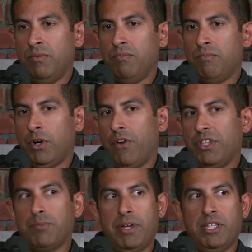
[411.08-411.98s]

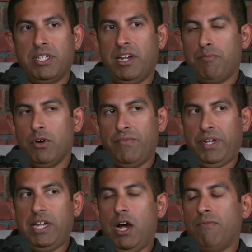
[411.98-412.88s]
McCarthy's plan is kind of
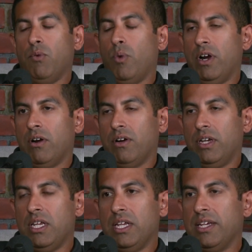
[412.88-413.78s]
perfect now for where
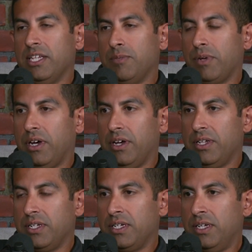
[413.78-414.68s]
he is
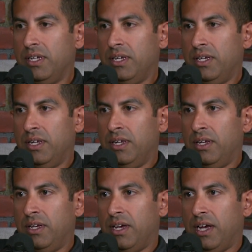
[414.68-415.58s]
because
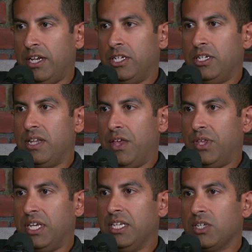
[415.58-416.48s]
I I
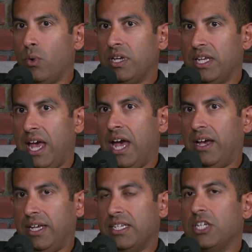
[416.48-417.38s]
think he's going to ha-
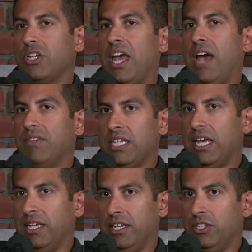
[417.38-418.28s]
essentially have his
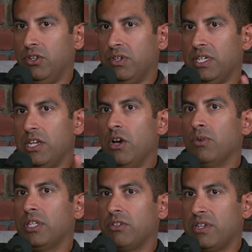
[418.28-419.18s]
cake and eat it too because he
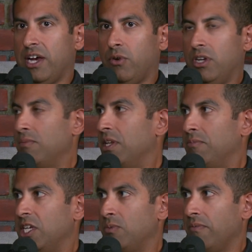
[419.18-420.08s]
knows that there's not going to be an
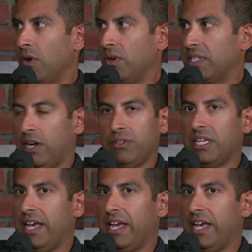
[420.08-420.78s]
impeachment vote because I don't think he